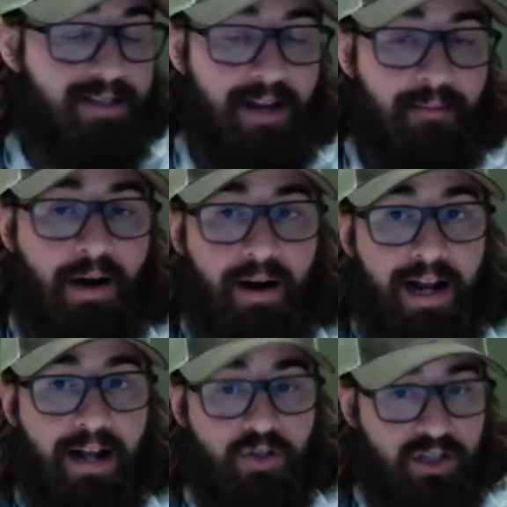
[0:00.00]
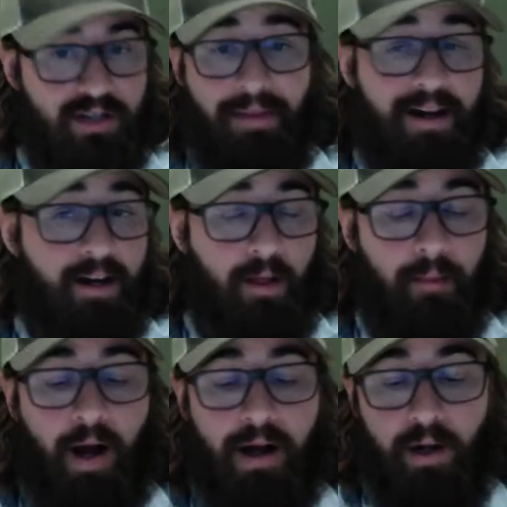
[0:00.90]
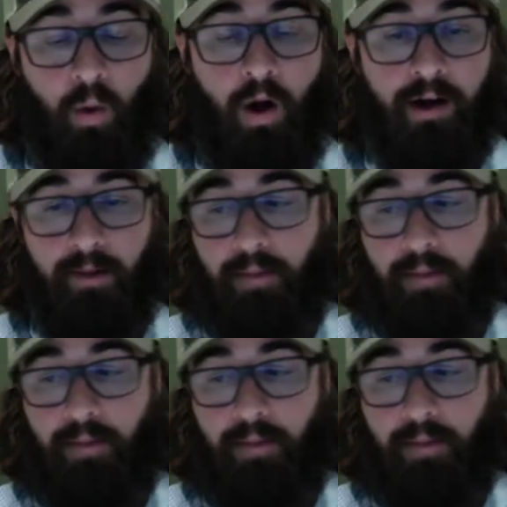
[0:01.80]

same area, just depending on the body of water.